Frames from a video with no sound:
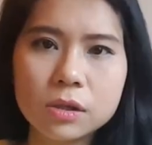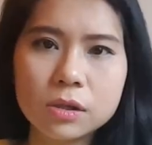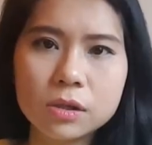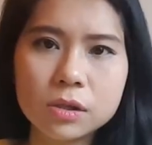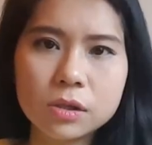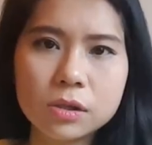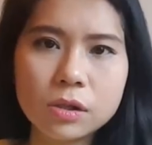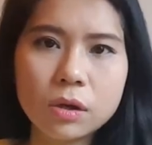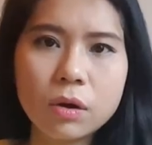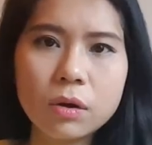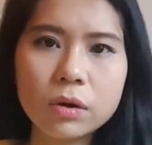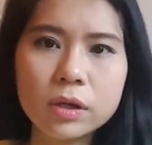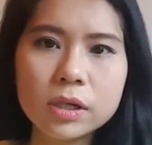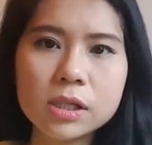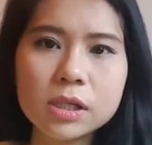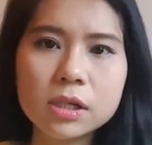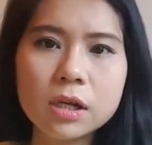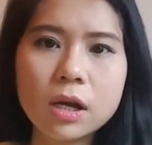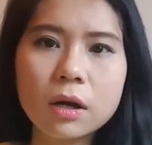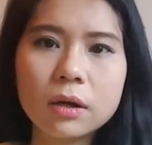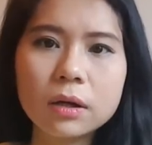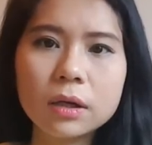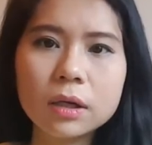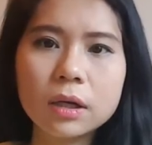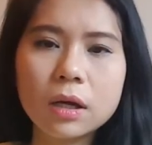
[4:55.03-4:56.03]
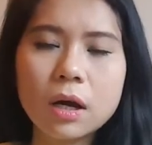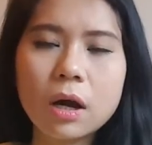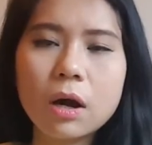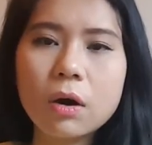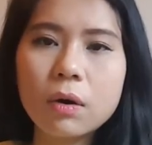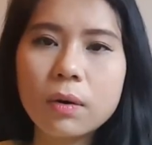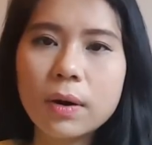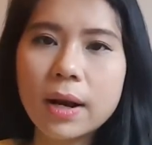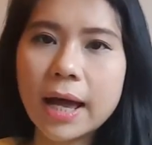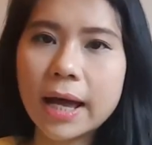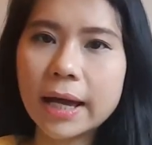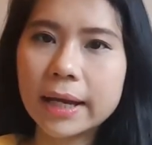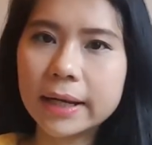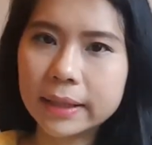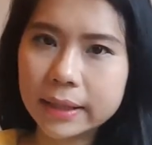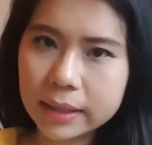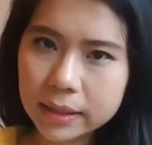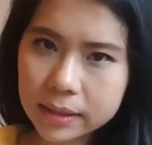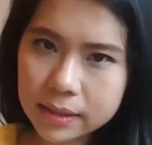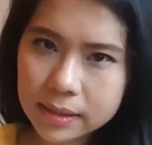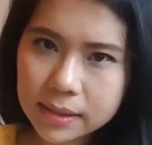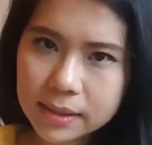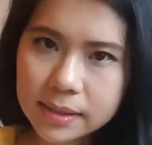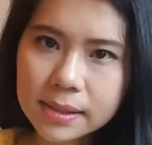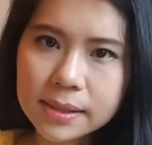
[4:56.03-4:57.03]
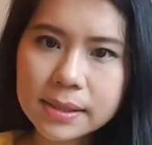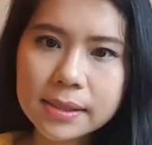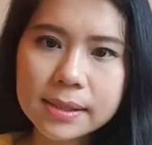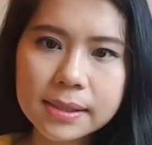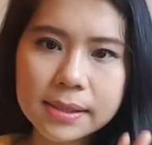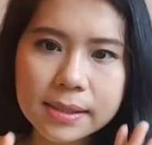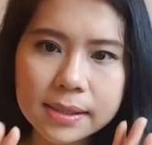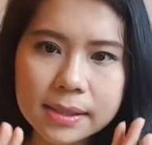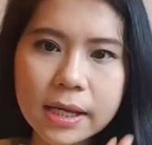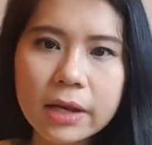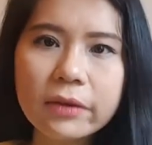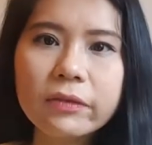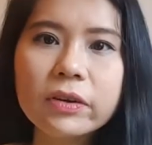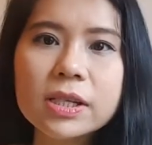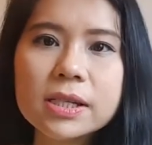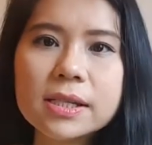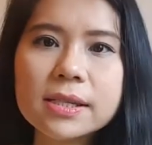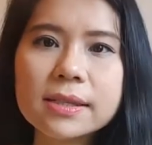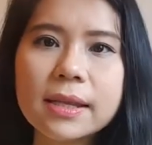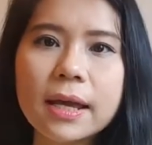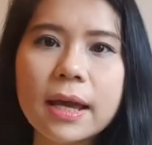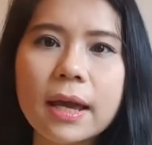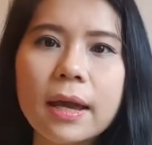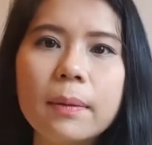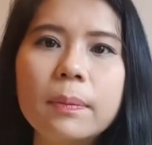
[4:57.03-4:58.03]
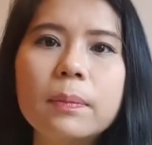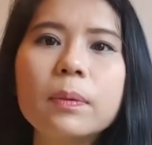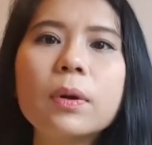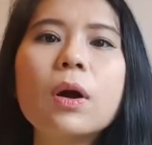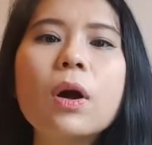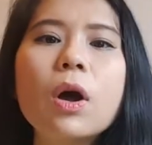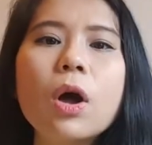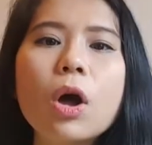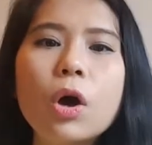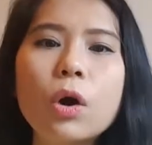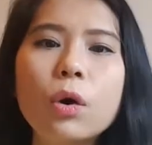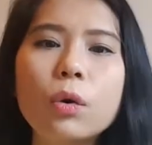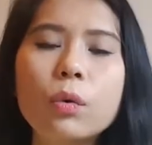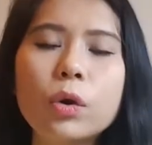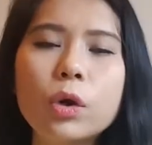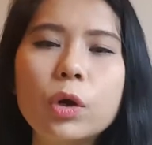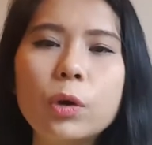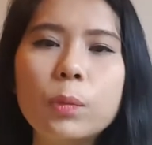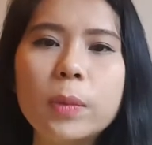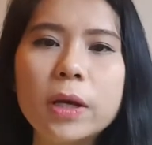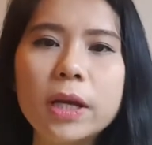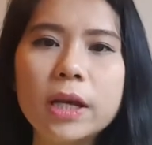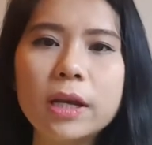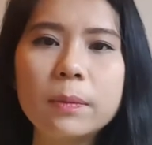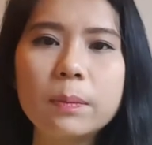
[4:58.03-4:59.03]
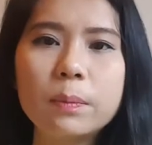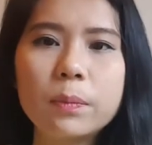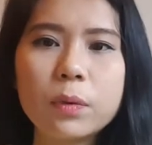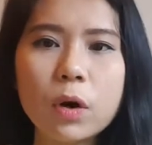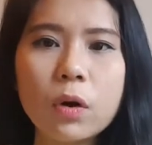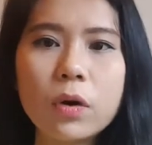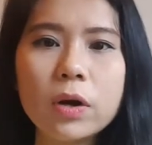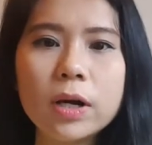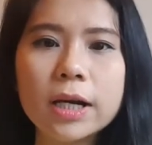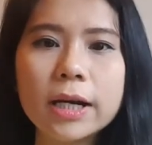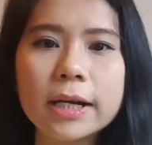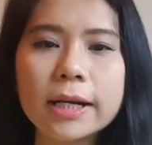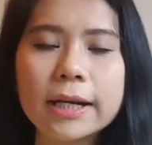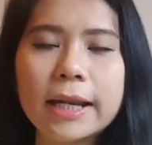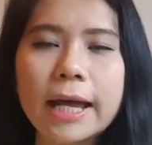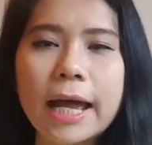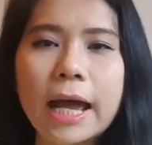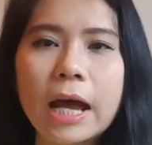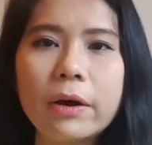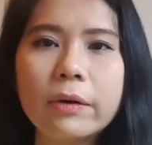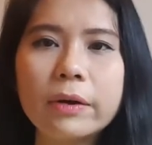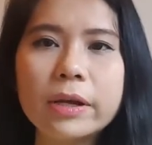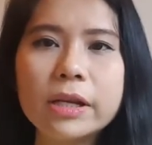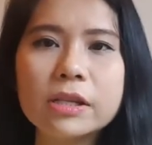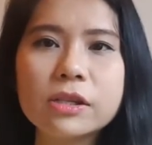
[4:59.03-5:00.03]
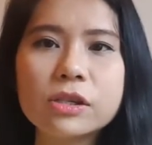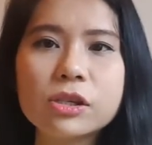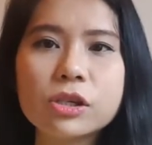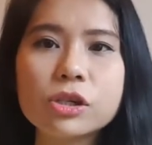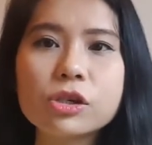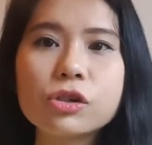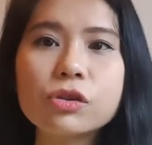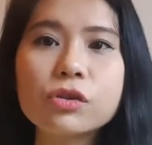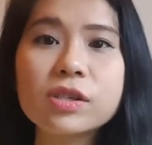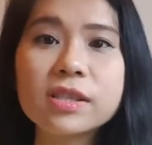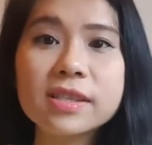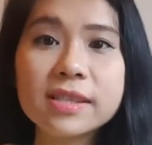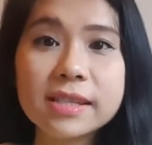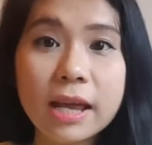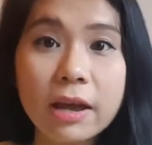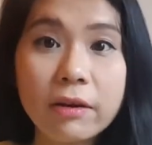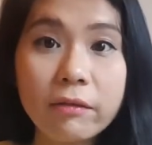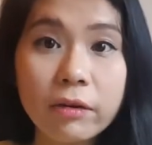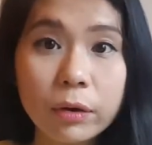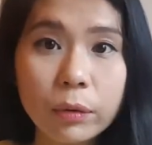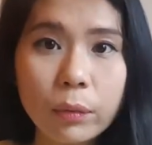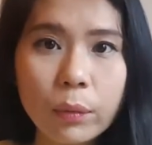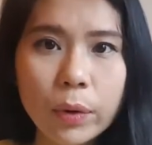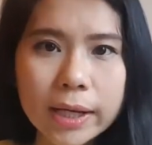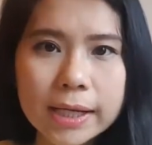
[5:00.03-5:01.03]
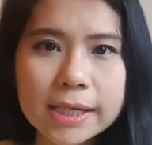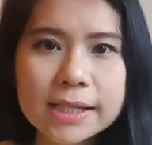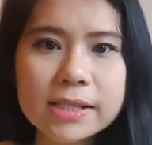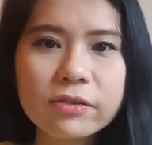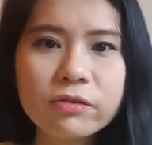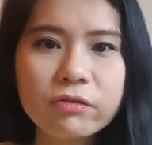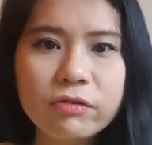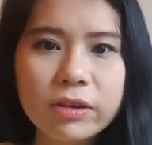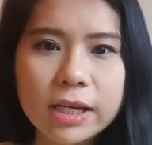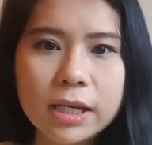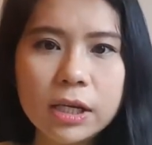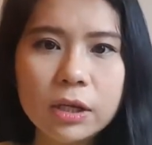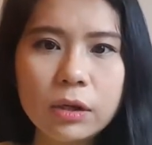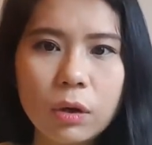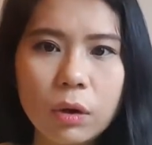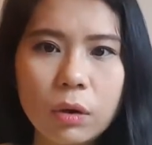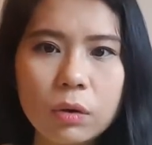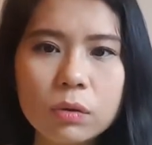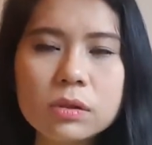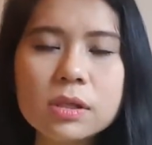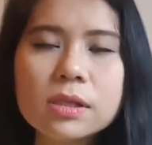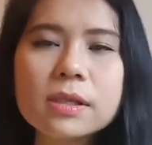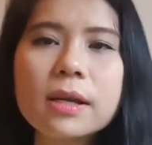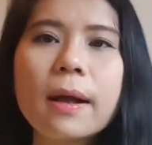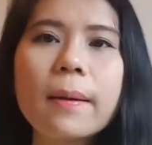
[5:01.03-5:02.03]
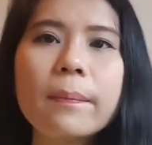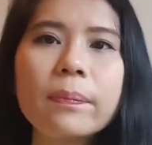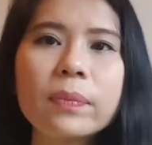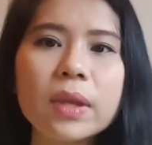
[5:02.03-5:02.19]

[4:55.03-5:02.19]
So it's gonna go like this: 7 steps, will be broken down into 7 weeks videos.